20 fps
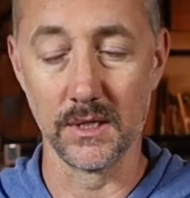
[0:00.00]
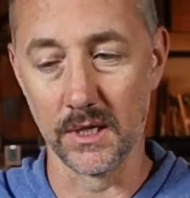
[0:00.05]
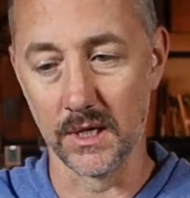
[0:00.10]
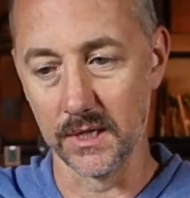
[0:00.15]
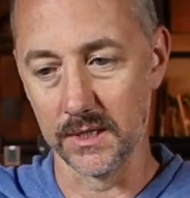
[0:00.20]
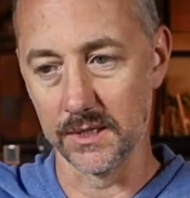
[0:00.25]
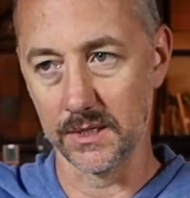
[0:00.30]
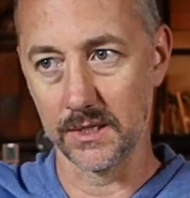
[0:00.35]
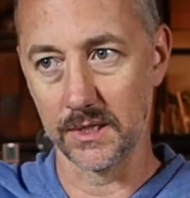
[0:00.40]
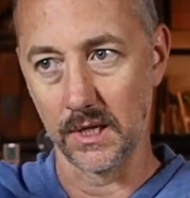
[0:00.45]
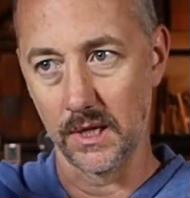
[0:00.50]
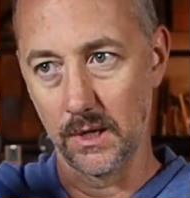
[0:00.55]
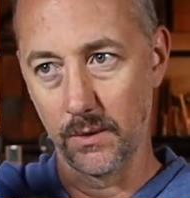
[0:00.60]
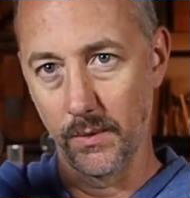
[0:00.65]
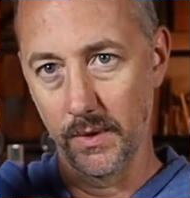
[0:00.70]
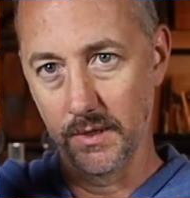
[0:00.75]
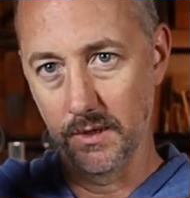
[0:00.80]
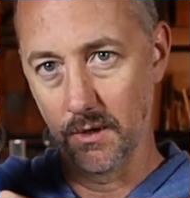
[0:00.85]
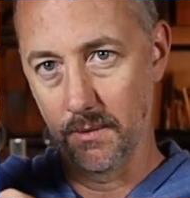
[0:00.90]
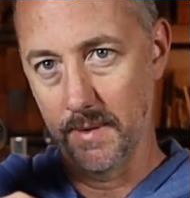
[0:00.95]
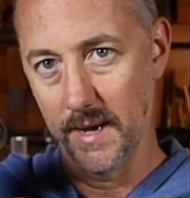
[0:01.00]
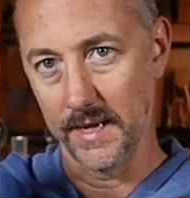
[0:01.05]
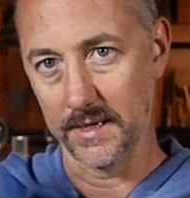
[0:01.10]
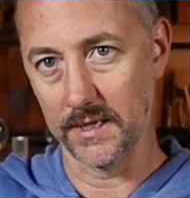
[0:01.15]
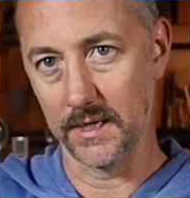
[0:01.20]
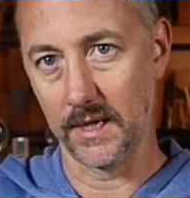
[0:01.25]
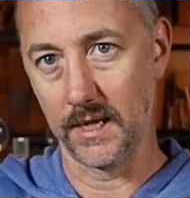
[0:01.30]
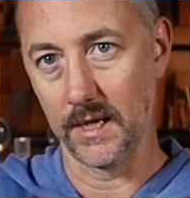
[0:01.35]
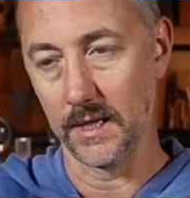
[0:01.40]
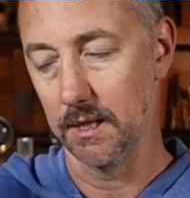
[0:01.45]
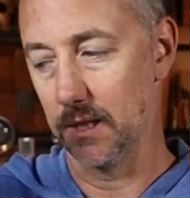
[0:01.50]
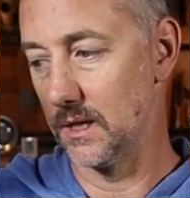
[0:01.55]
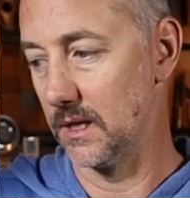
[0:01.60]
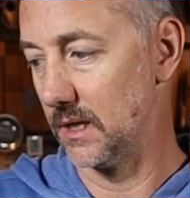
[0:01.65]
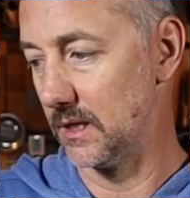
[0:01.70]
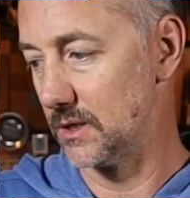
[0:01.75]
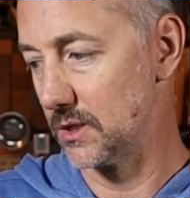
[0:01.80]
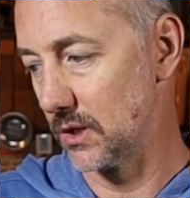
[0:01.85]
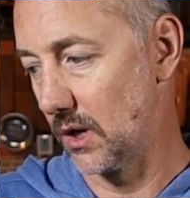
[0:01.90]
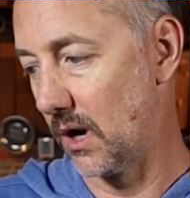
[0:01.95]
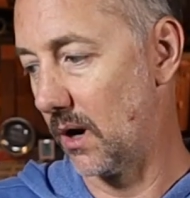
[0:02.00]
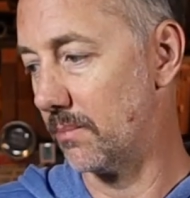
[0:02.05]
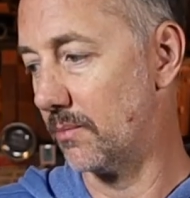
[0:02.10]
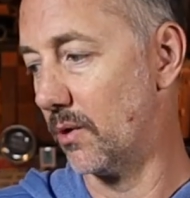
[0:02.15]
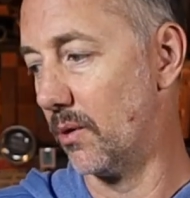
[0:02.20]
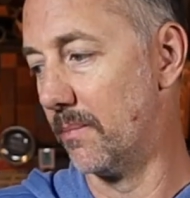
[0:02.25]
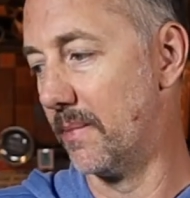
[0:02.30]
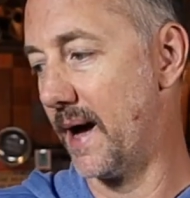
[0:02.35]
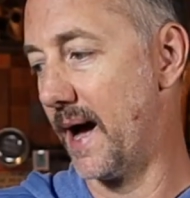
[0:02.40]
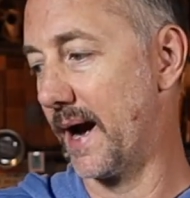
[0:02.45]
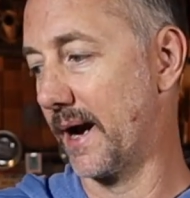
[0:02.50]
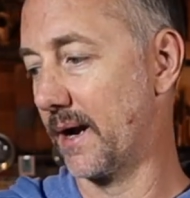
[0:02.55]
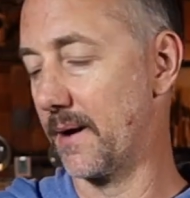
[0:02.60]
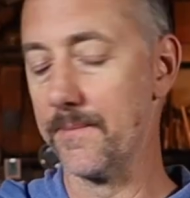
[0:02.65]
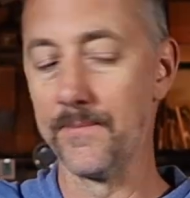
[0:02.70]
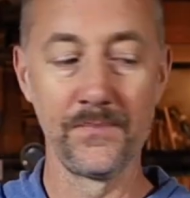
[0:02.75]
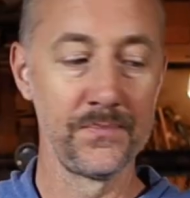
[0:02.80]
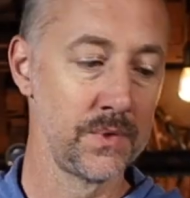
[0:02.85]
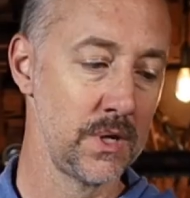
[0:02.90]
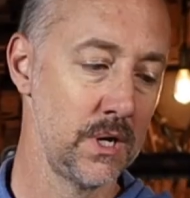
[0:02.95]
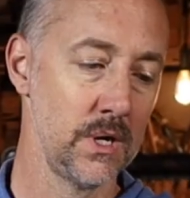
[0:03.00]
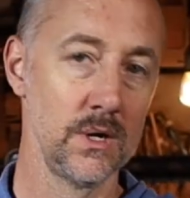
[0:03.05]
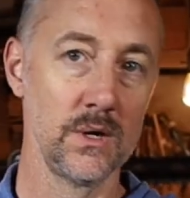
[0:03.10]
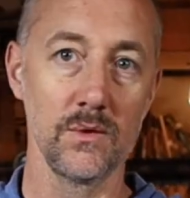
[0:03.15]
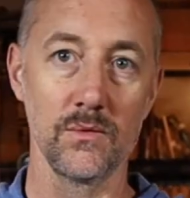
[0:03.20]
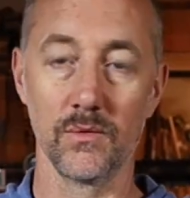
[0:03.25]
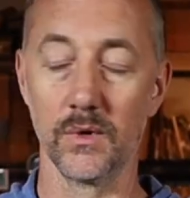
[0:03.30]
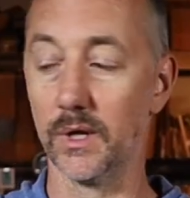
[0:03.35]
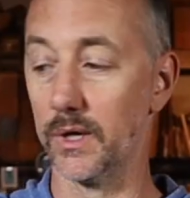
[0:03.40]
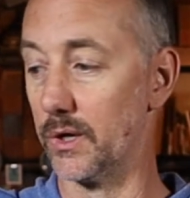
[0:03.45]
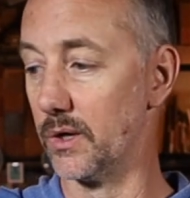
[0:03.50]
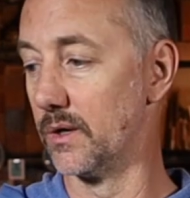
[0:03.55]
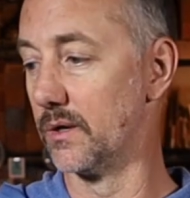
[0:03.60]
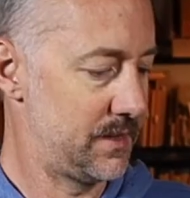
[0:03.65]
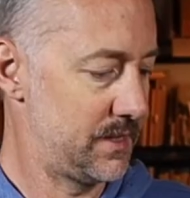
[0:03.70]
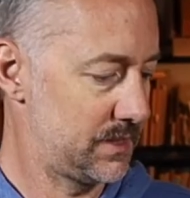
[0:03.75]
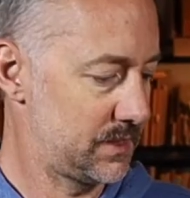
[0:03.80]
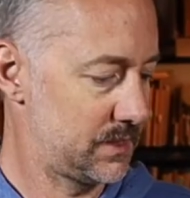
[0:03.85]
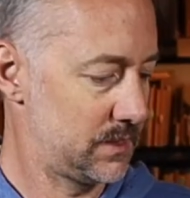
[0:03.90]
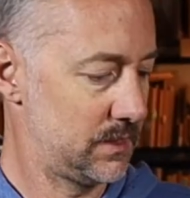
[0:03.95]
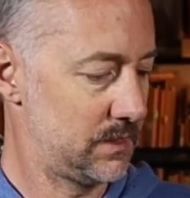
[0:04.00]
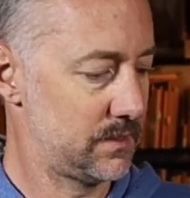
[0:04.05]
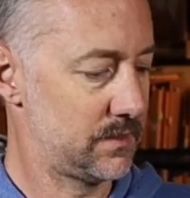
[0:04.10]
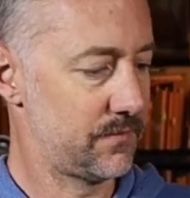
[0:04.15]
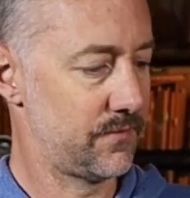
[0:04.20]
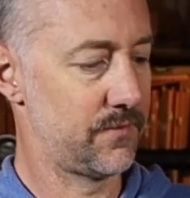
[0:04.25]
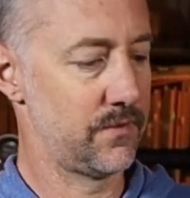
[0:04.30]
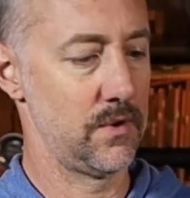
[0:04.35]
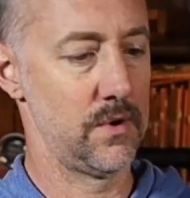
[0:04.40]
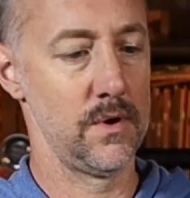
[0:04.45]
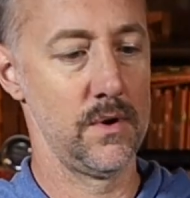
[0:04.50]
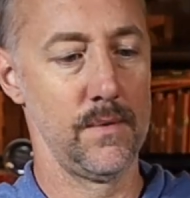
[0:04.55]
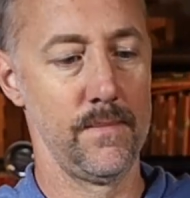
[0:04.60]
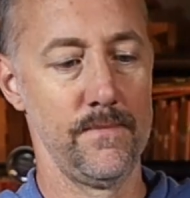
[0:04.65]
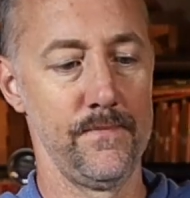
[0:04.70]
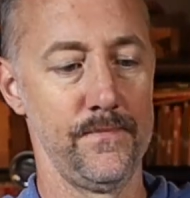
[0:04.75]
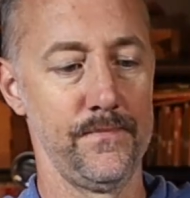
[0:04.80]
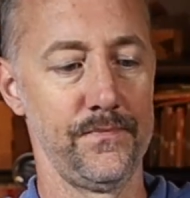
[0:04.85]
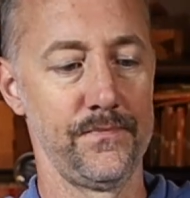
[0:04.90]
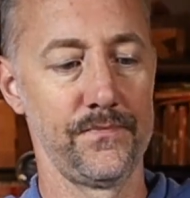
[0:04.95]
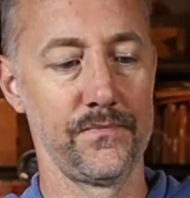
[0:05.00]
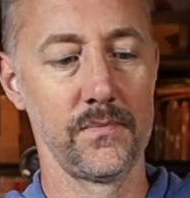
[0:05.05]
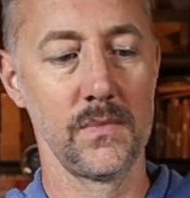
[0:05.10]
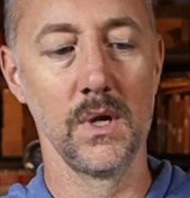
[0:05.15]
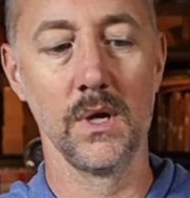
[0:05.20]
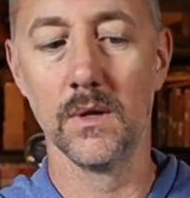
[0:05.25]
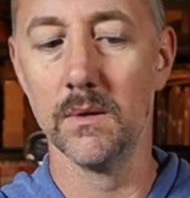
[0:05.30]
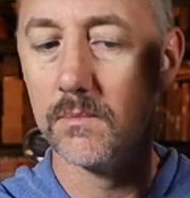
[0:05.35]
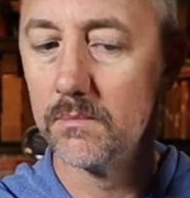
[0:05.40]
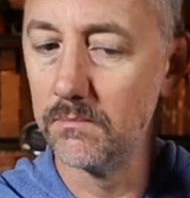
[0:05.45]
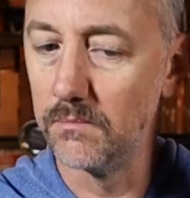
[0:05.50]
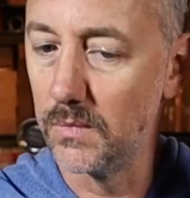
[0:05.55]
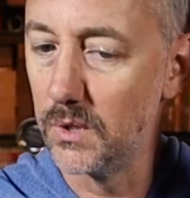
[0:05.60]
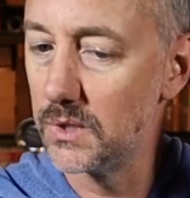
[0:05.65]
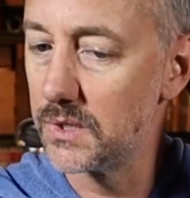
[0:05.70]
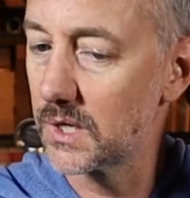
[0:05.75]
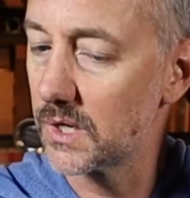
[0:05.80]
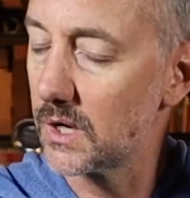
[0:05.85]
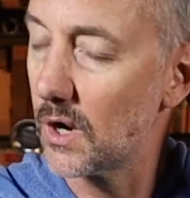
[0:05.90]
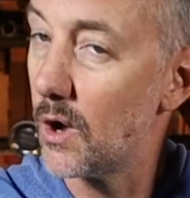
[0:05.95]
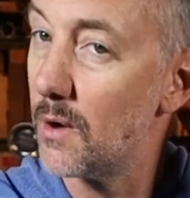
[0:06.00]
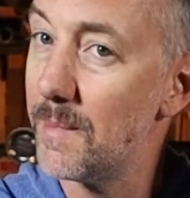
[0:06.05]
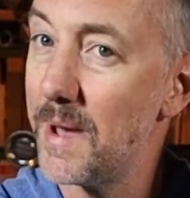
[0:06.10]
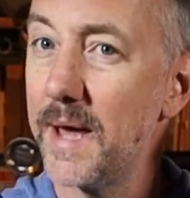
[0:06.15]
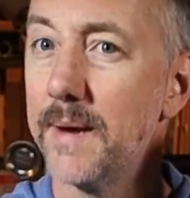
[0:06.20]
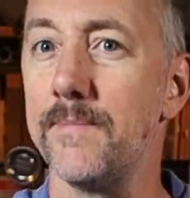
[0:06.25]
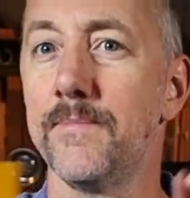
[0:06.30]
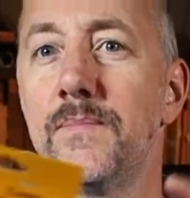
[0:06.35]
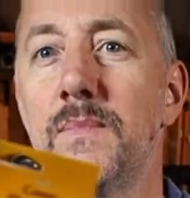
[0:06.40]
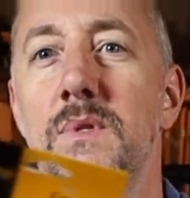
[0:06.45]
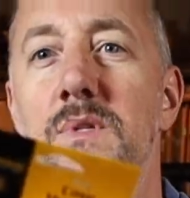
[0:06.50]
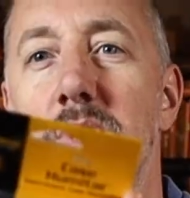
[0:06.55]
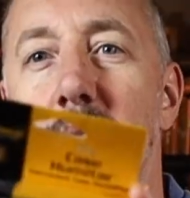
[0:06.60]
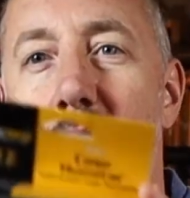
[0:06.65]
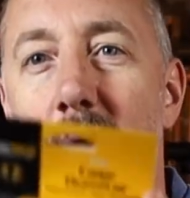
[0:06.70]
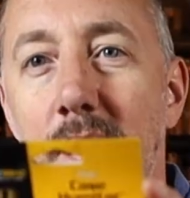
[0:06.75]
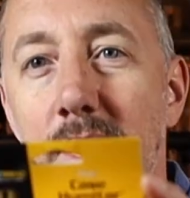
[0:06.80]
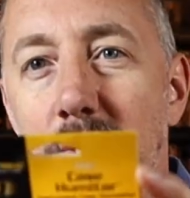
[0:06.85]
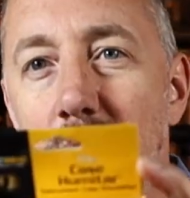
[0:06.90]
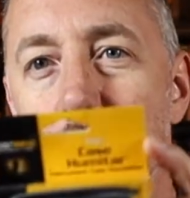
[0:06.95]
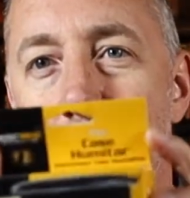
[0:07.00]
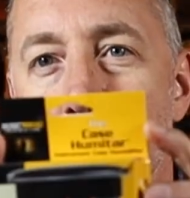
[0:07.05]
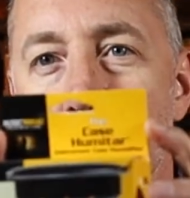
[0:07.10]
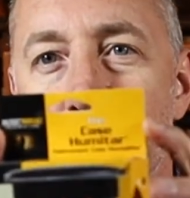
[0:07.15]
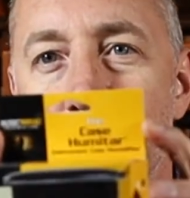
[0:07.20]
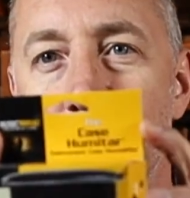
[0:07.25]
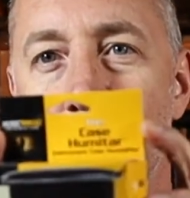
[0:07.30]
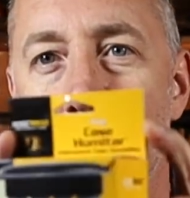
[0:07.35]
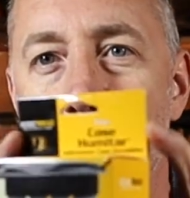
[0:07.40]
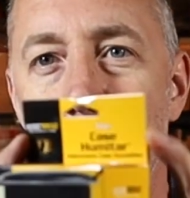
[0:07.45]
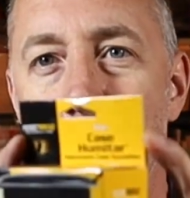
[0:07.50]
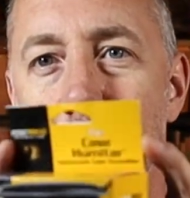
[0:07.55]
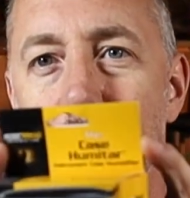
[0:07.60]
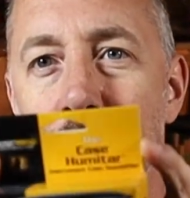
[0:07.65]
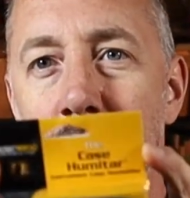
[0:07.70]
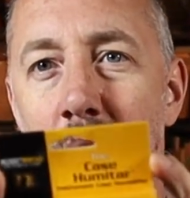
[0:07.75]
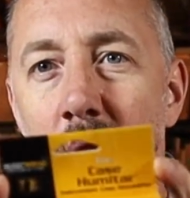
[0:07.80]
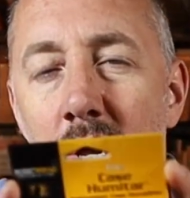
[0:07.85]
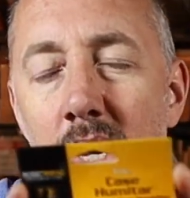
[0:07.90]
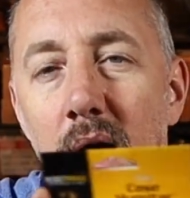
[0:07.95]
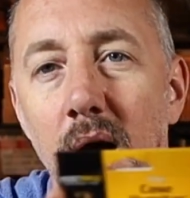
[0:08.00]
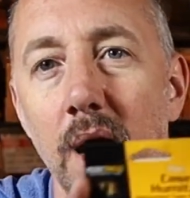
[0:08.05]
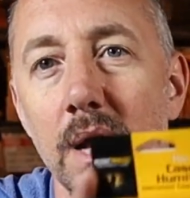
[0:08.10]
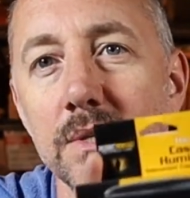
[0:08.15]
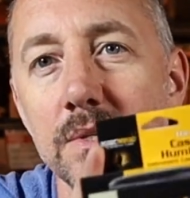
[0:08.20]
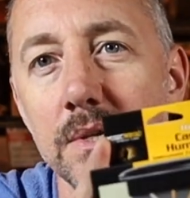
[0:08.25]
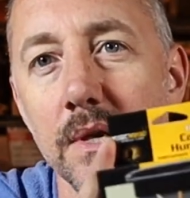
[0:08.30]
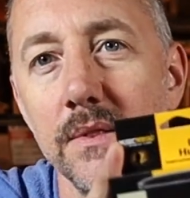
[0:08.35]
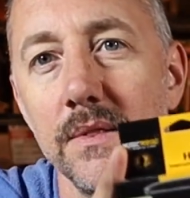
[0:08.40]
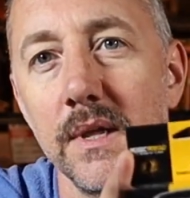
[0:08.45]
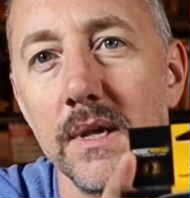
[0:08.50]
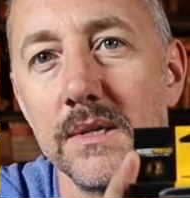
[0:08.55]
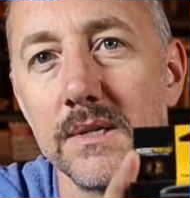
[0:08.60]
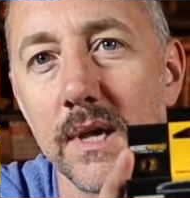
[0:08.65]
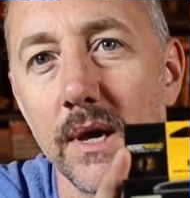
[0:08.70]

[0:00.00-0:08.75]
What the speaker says: you can see when you're about to hit the top or back. Really good. This is from Music Nomad. It's a case humidifier. I send these